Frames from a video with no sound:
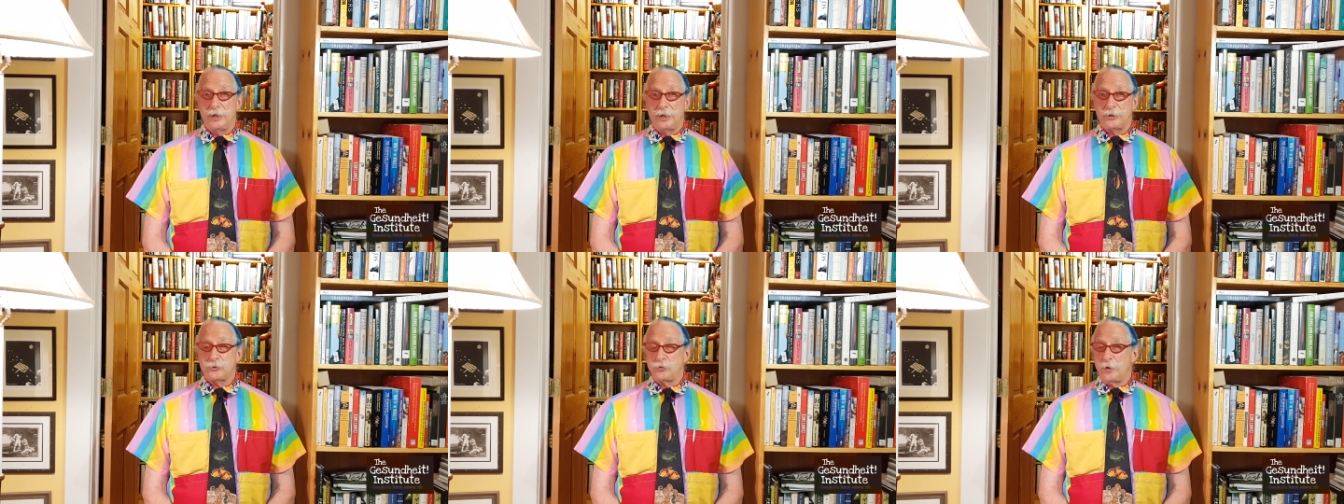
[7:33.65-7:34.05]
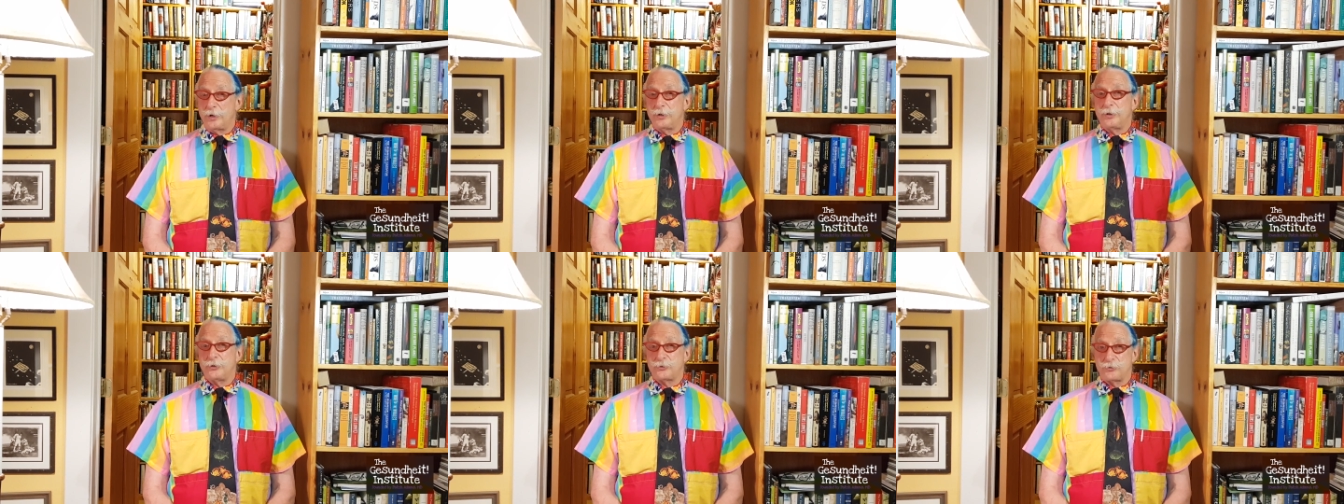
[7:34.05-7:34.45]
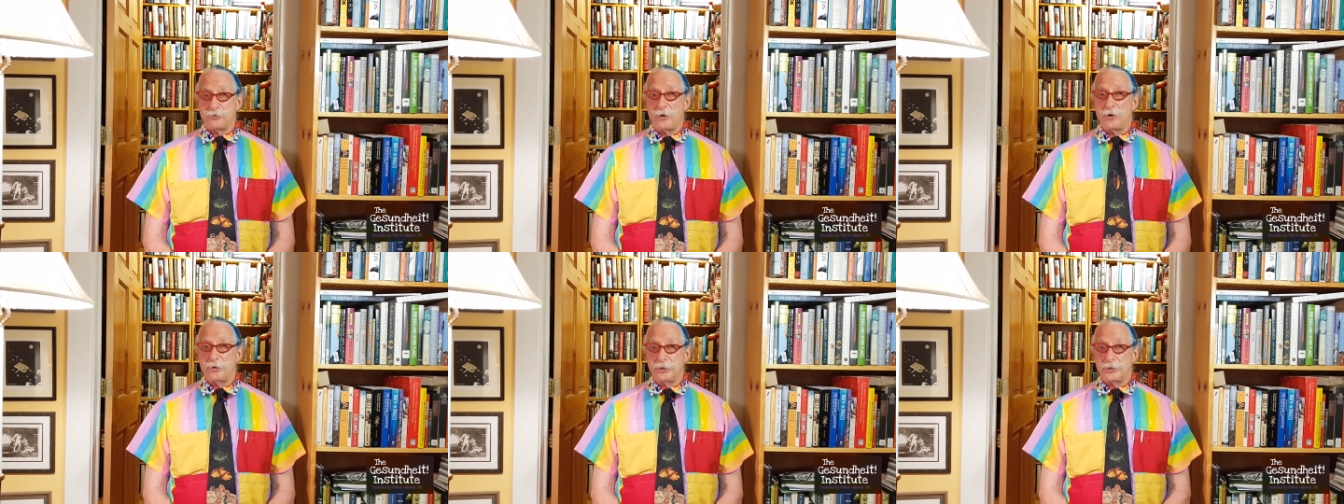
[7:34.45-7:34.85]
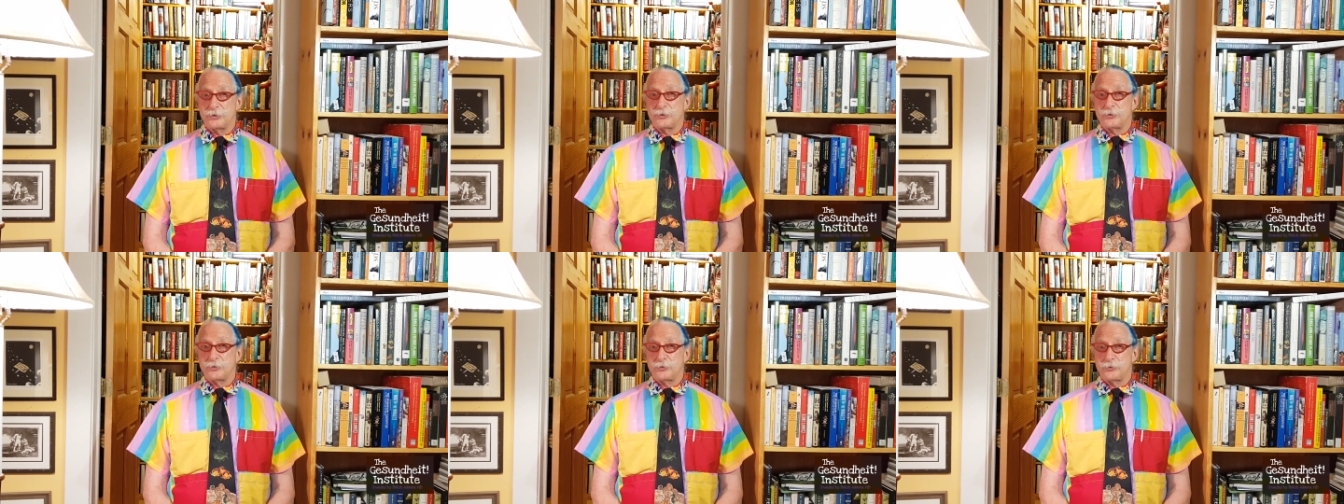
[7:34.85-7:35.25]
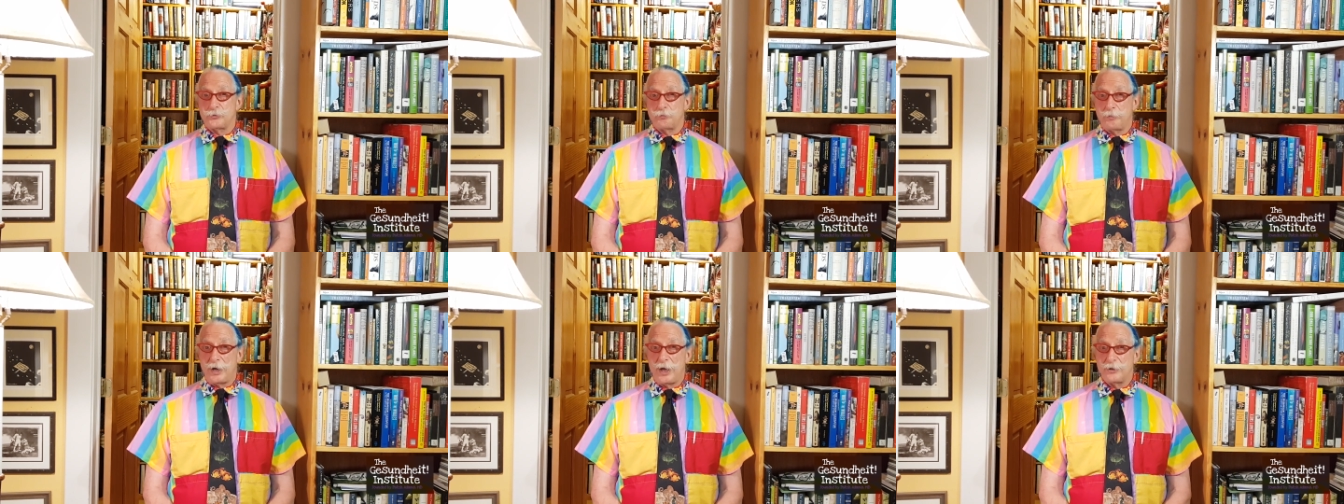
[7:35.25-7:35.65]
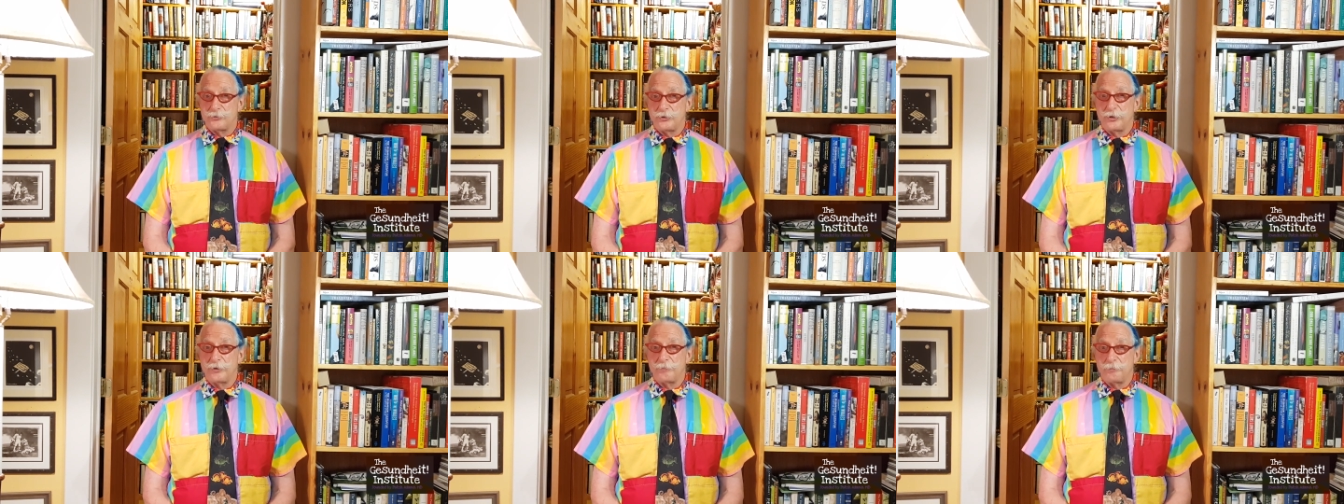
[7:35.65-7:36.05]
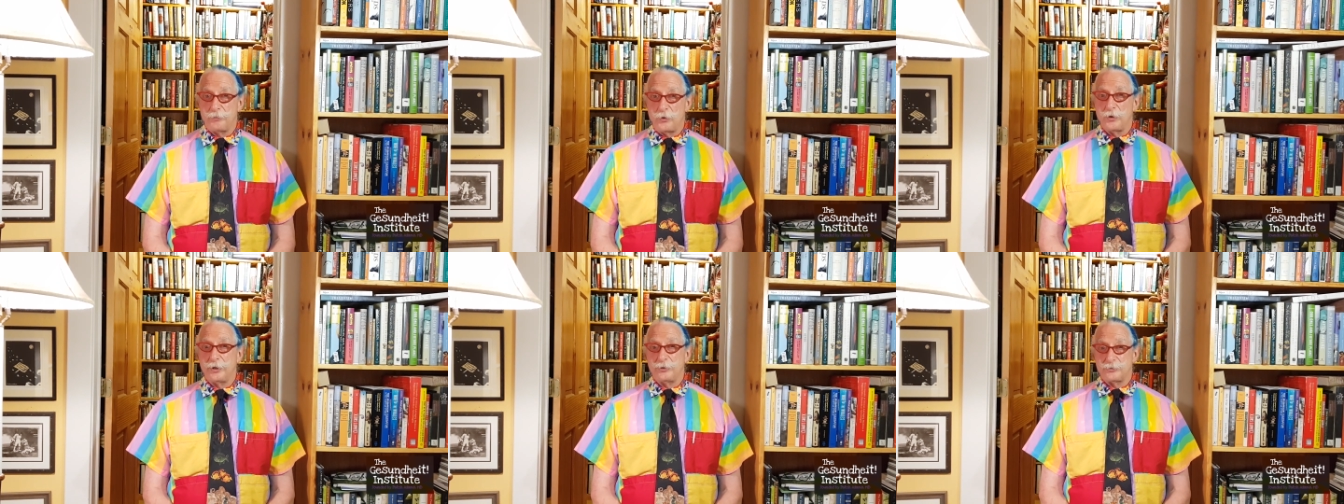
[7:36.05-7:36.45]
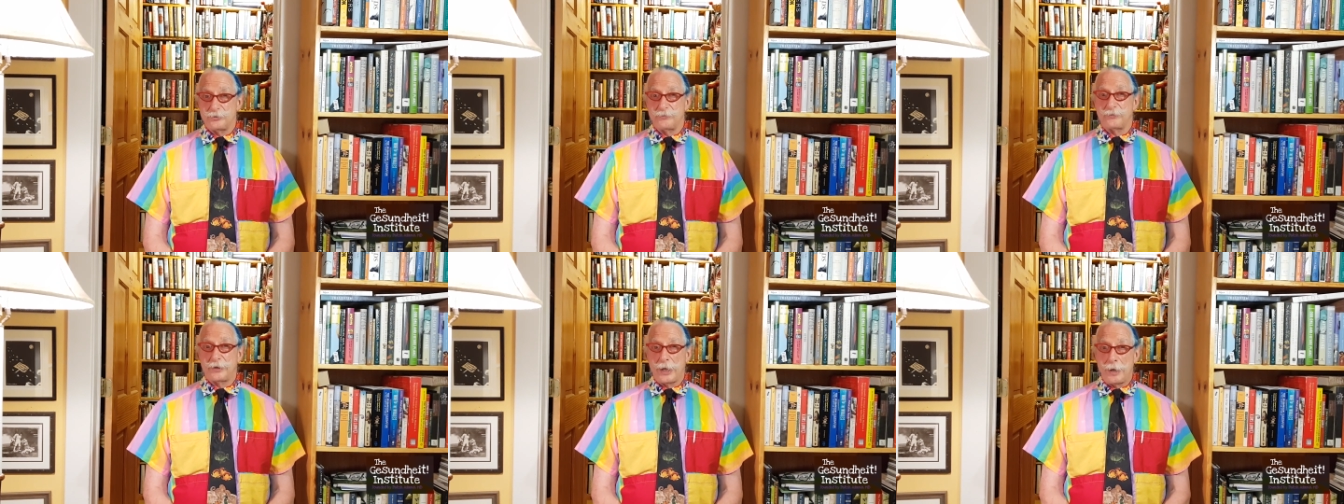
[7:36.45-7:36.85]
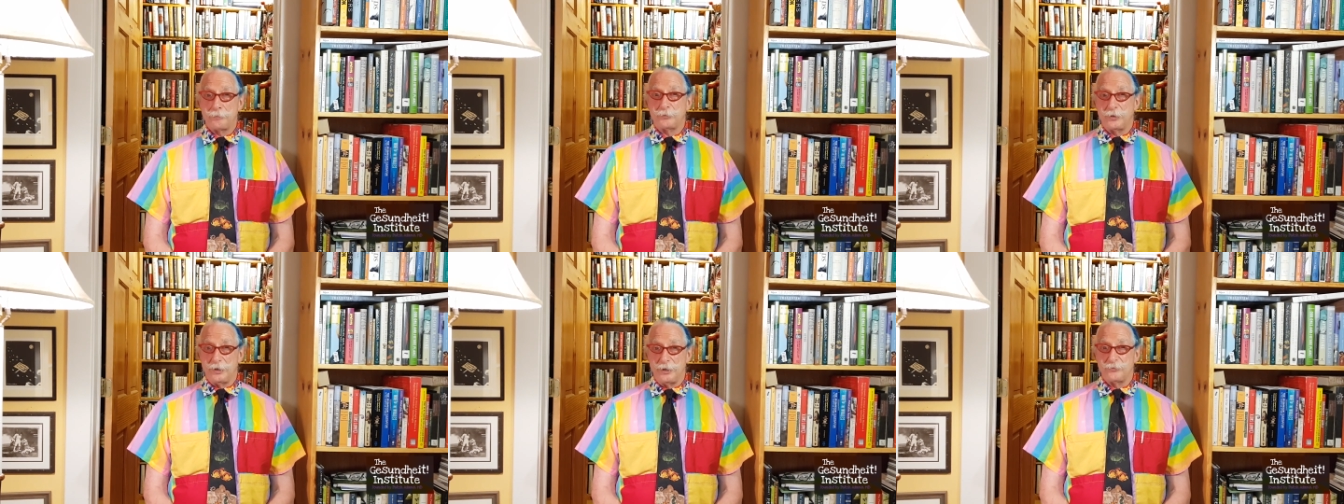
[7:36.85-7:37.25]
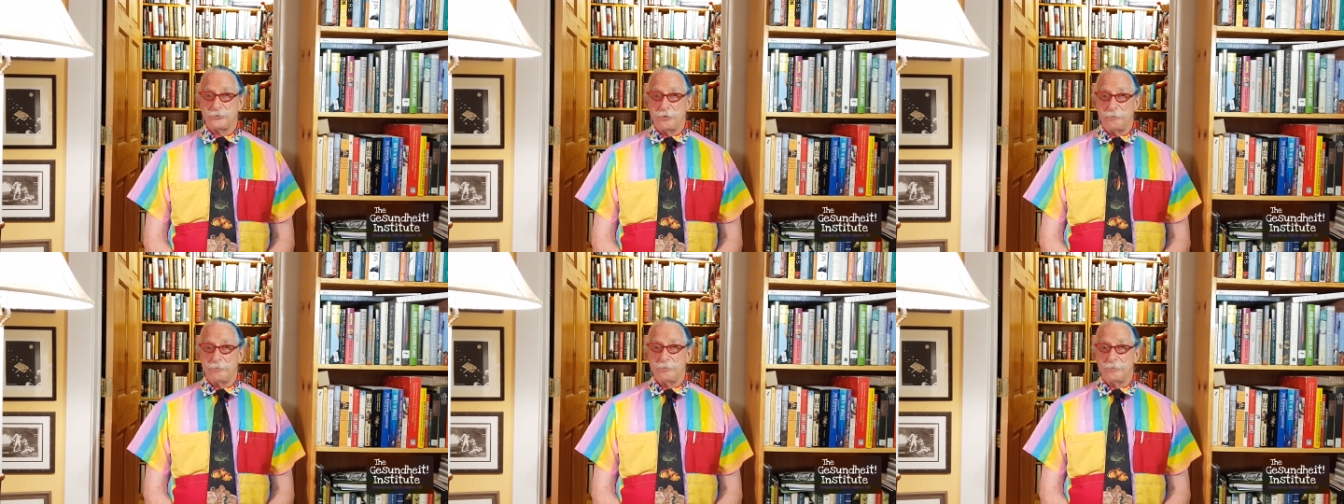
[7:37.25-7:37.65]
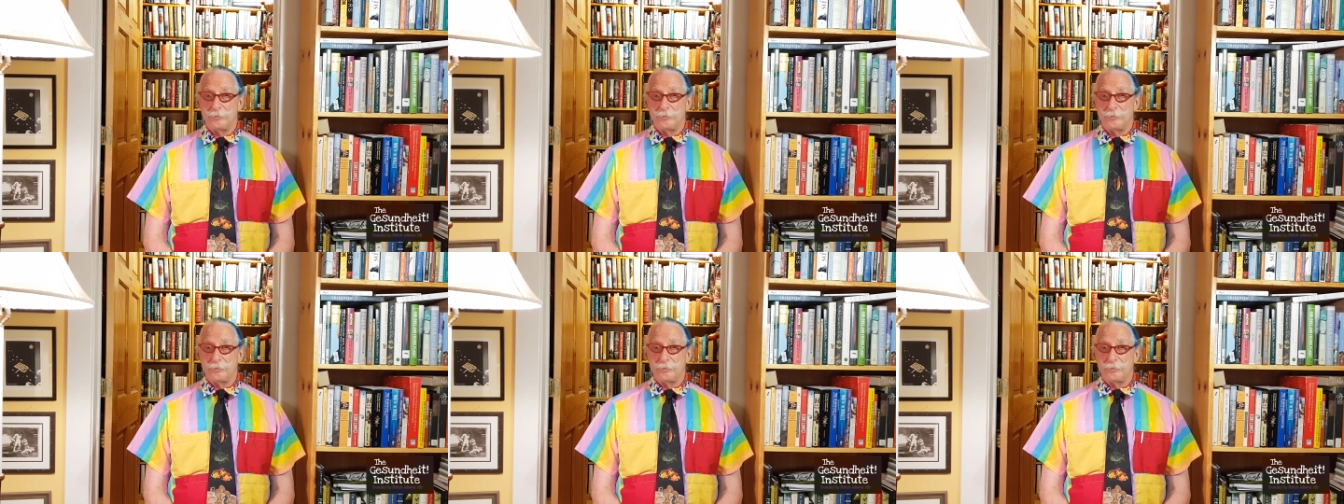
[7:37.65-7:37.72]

it's one of the strongest positive points of capitalism